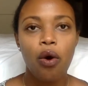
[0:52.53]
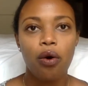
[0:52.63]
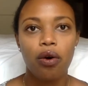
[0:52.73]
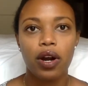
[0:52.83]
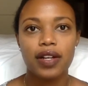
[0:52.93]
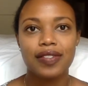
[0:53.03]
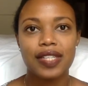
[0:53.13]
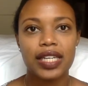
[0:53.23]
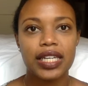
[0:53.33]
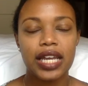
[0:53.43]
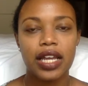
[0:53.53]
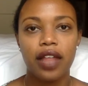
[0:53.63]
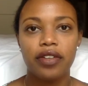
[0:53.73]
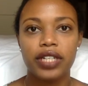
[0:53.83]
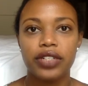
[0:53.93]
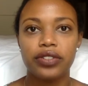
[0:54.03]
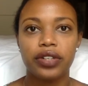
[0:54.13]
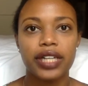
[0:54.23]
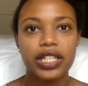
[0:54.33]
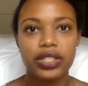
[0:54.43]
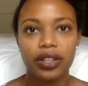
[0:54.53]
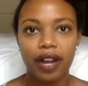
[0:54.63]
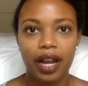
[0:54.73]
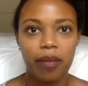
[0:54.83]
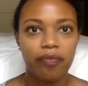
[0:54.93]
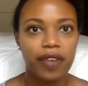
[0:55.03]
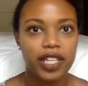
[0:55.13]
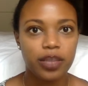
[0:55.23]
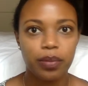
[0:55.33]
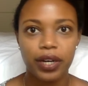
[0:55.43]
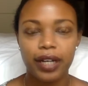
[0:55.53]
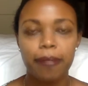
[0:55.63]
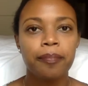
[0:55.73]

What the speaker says: or seen other teachers on Instagram, Facebook.